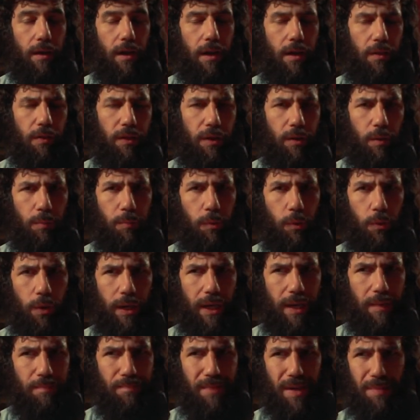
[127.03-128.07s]
a little
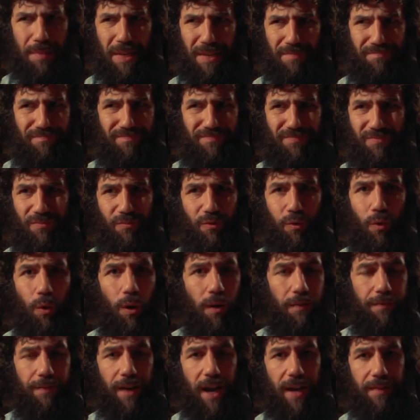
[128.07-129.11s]
boy, maybe
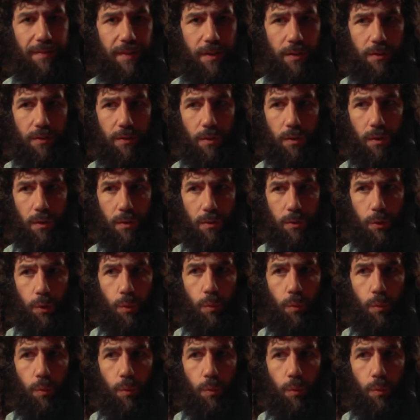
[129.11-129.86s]
4 or 5 years old,